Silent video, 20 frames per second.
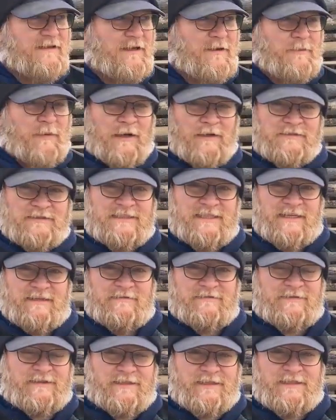about
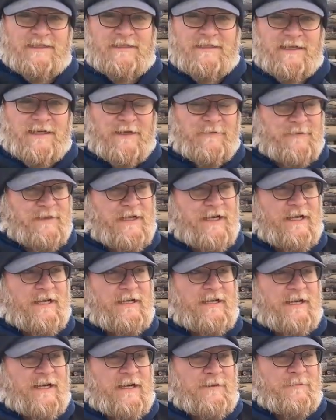safety. I mean,
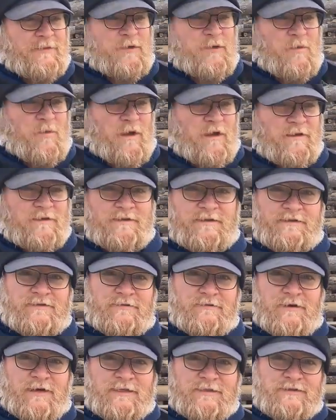I'm a quality
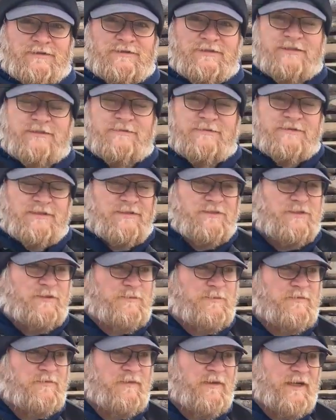director. She was a
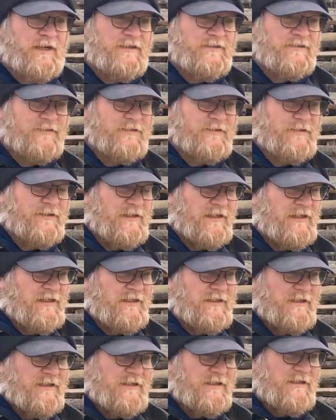supervisor,
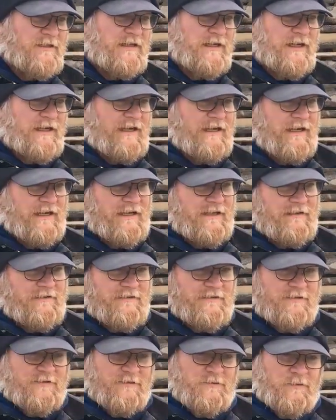
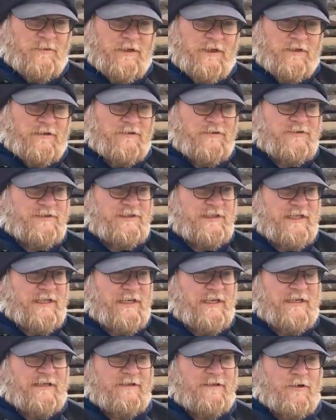and we
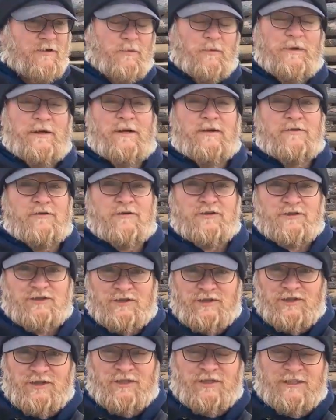understand, or we
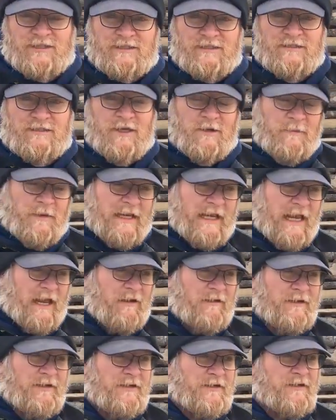understood coming
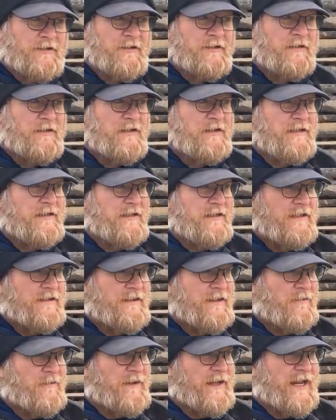out here,
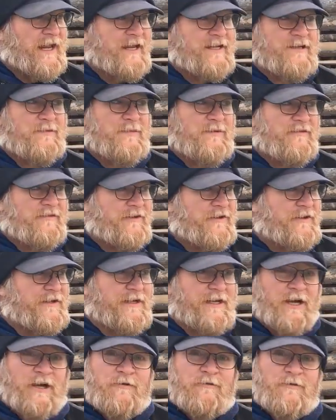that we had to be very
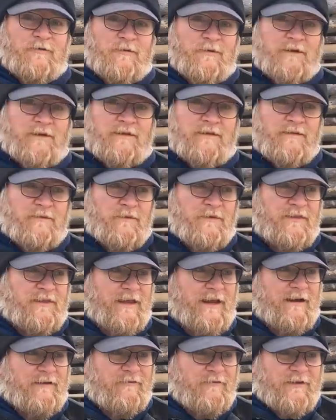careful with
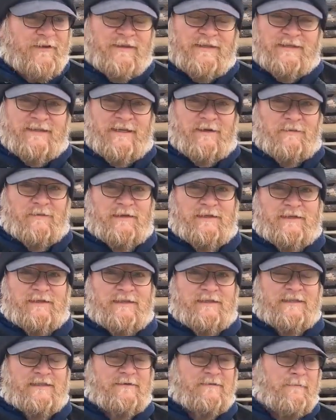everything that we
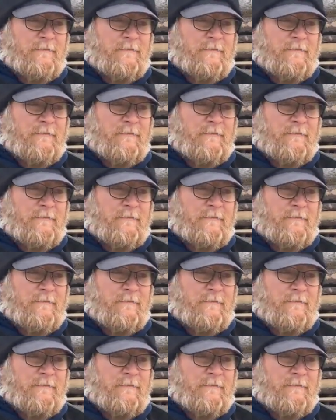did,